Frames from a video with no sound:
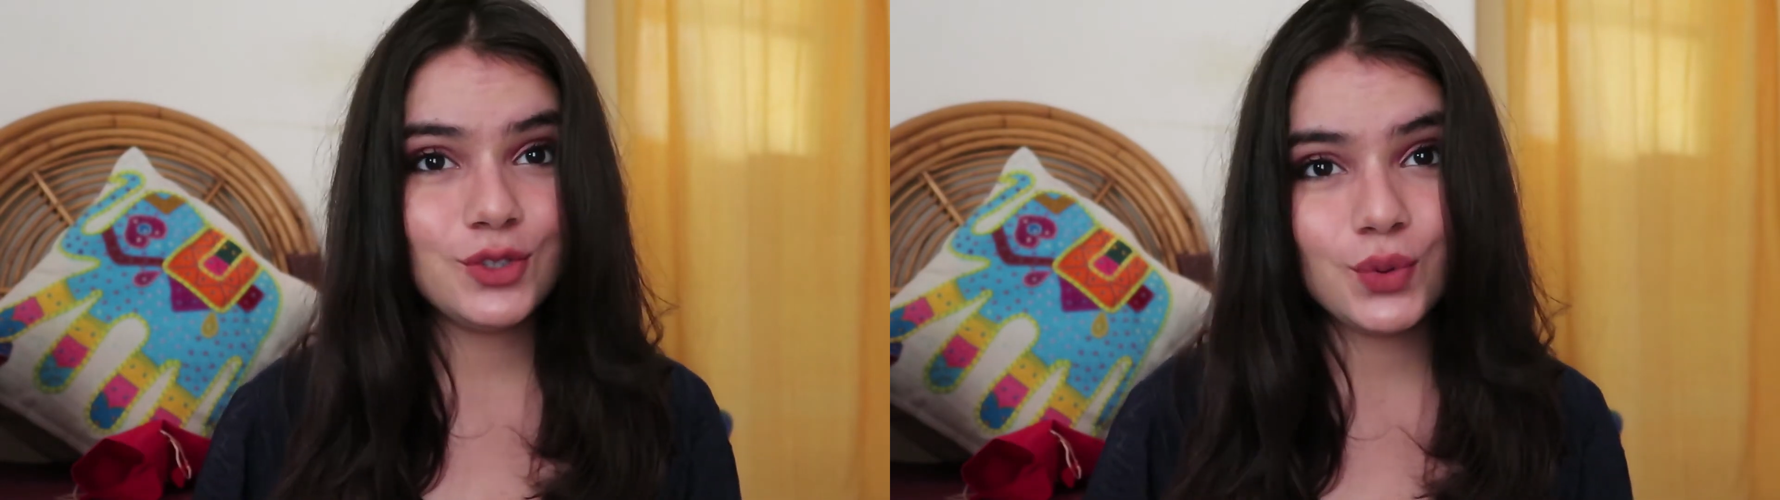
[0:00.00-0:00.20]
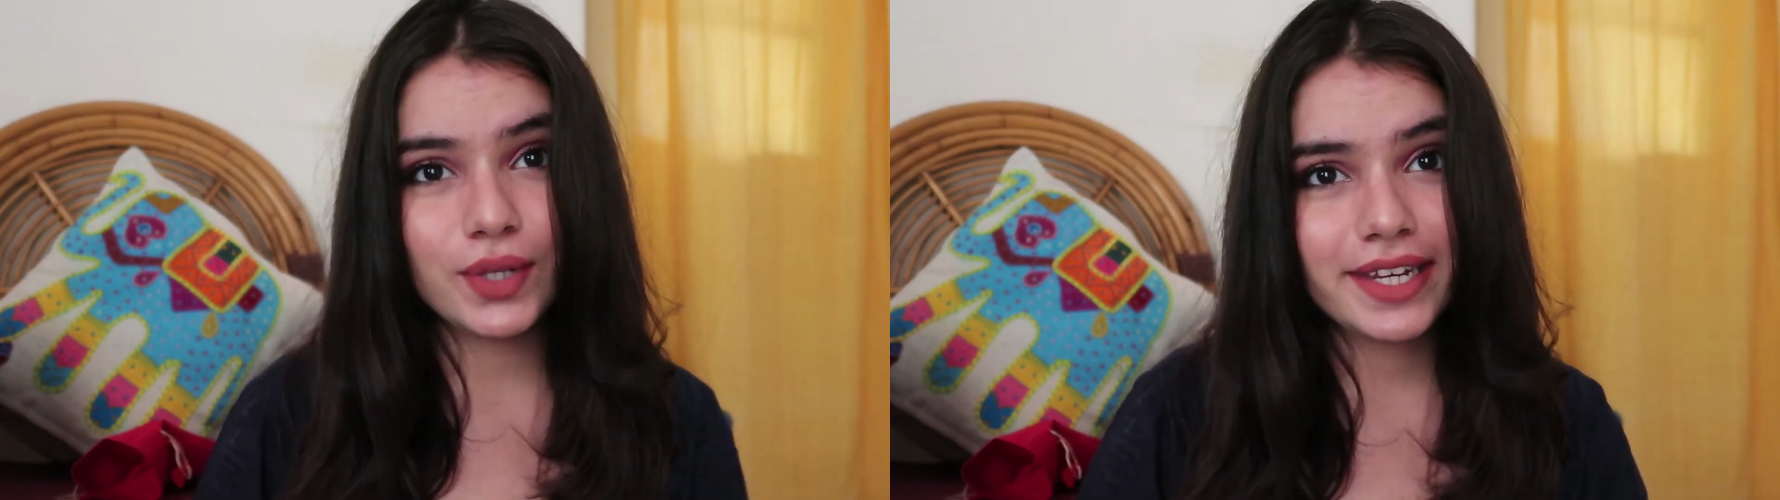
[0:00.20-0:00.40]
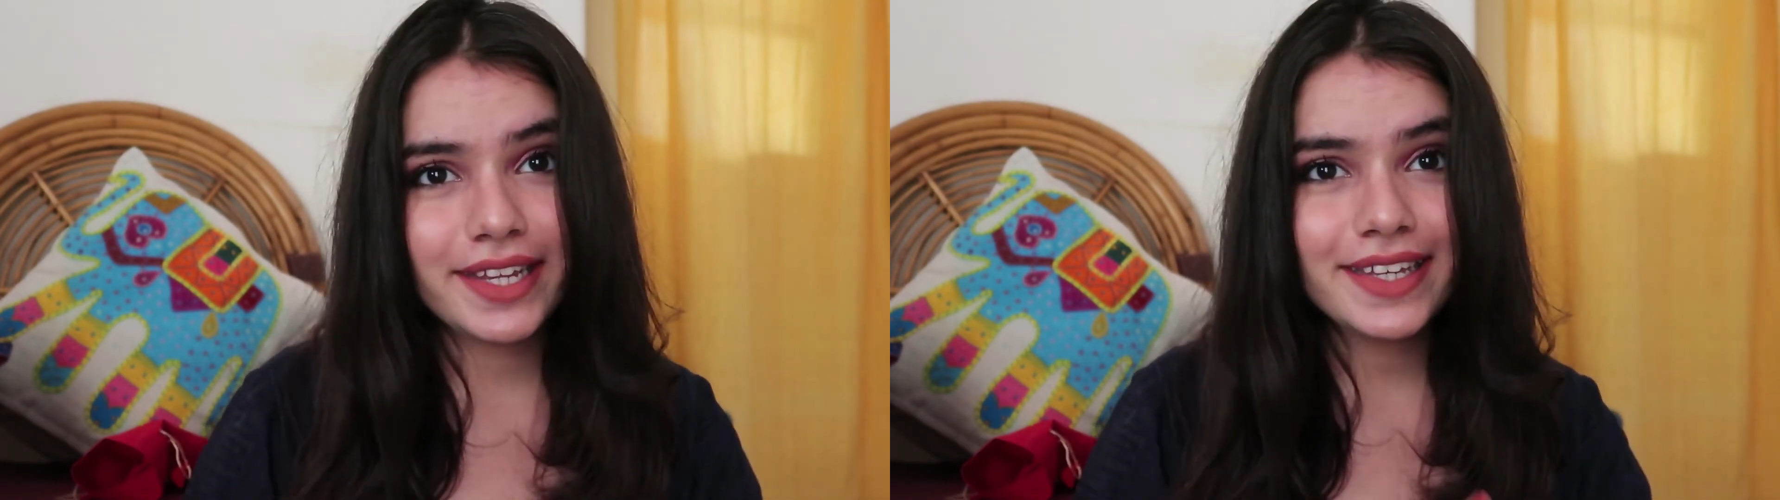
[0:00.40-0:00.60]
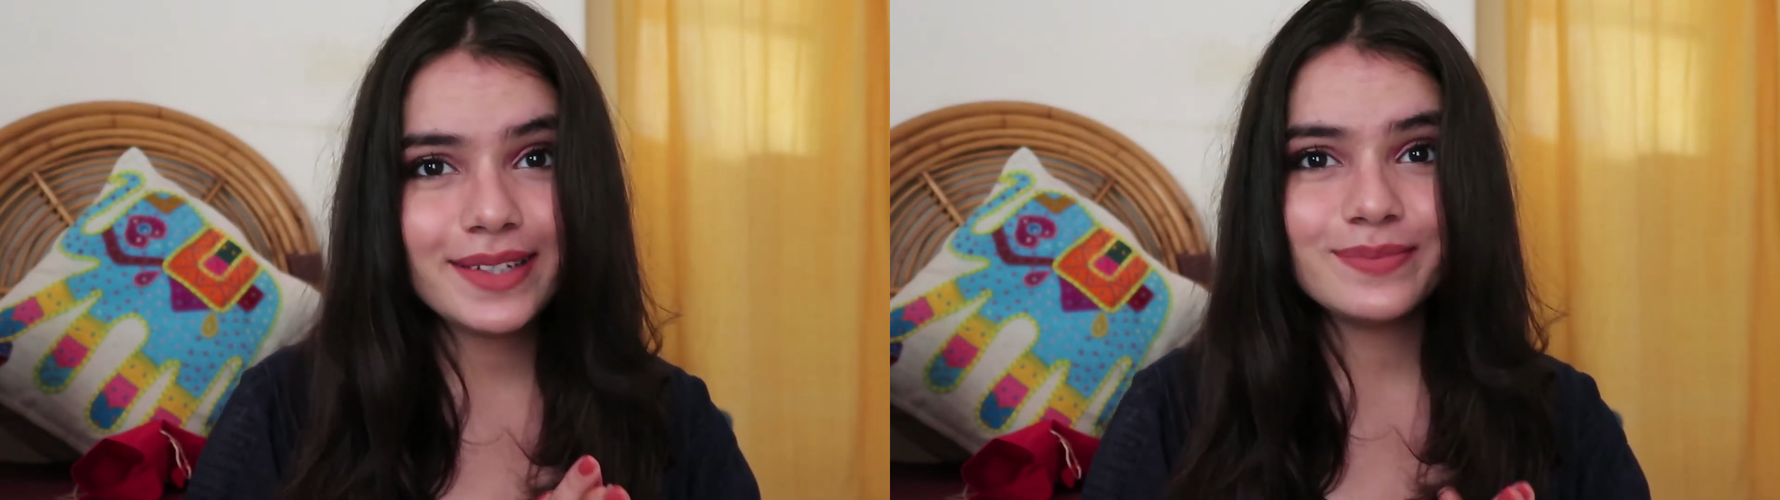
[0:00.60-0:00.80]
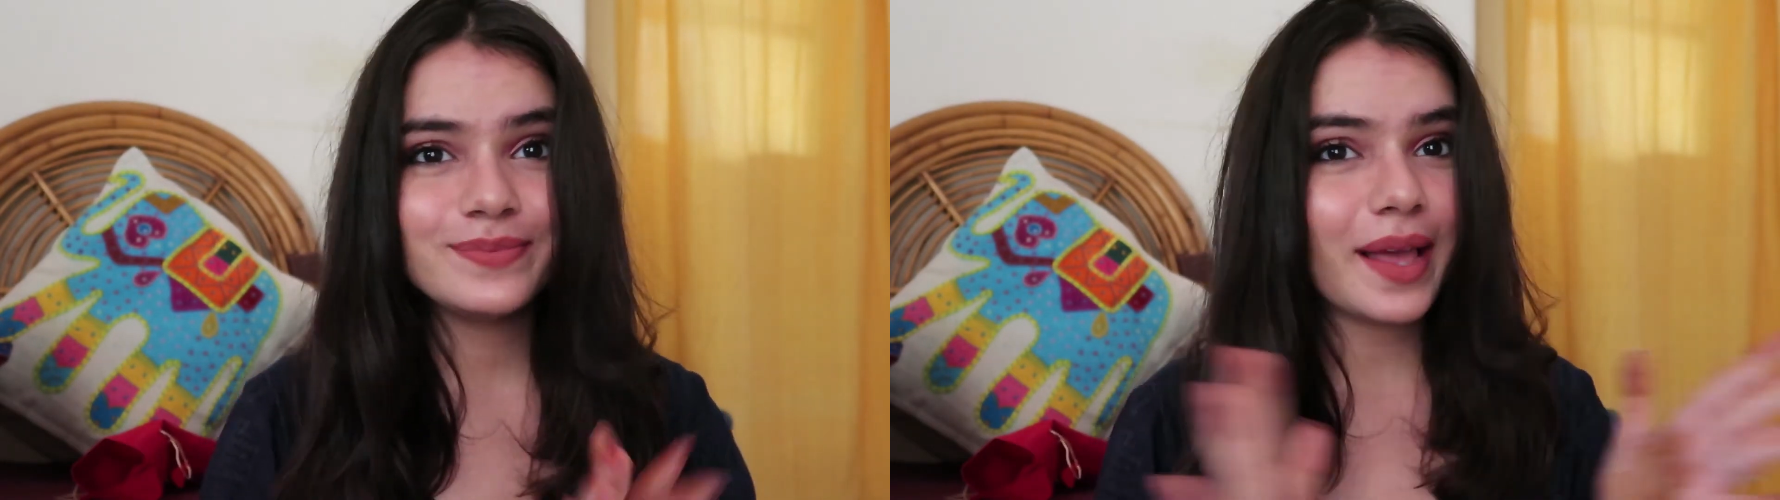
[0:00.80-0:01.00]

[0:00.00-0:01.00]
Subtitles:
jewelry.